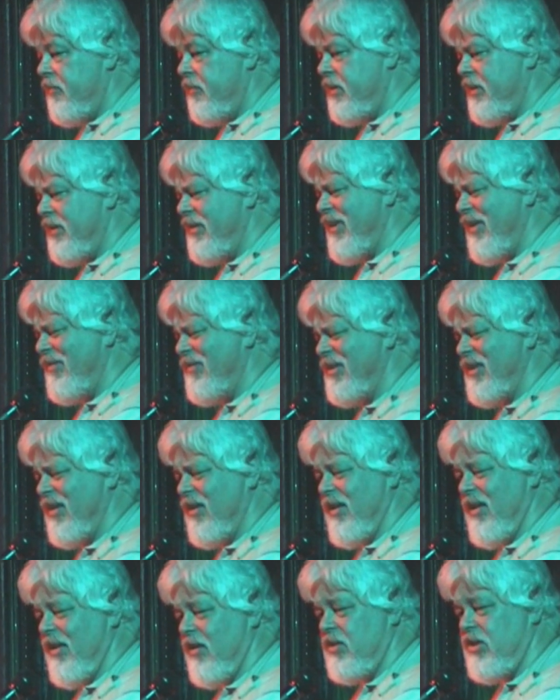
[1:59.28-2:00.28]
which I thought was a
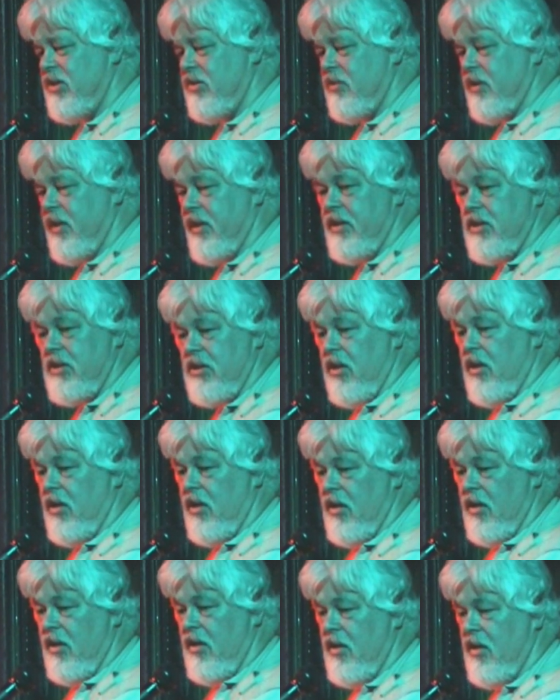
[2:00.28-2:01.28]
little strange.
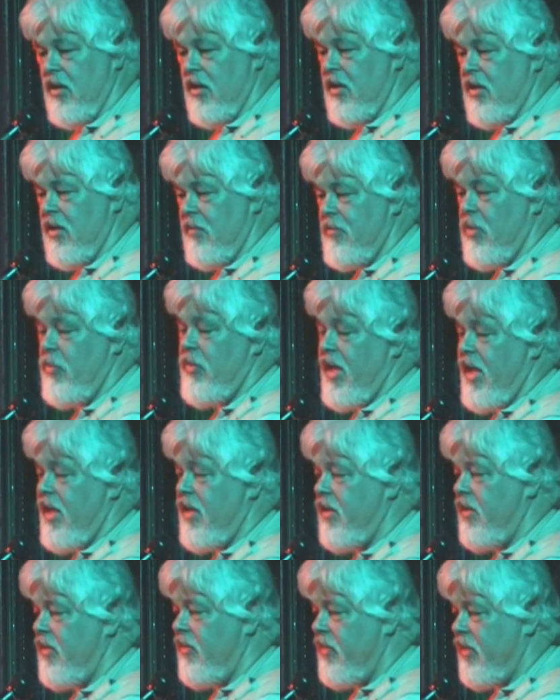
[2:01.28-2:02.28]
But we
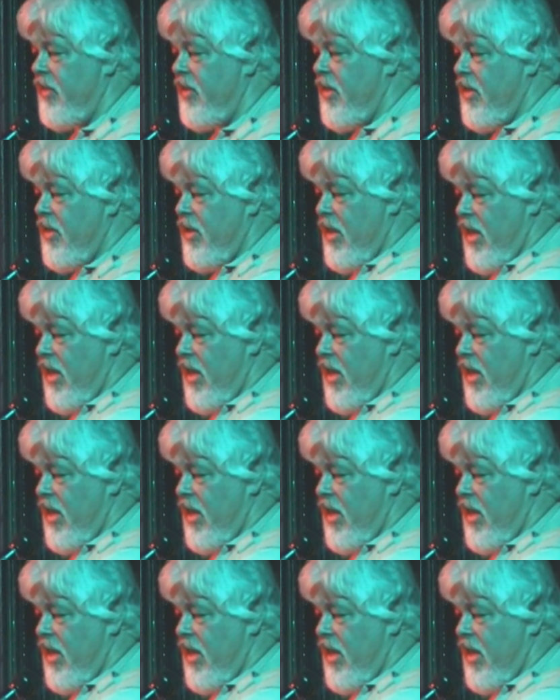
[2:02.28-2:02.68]
had to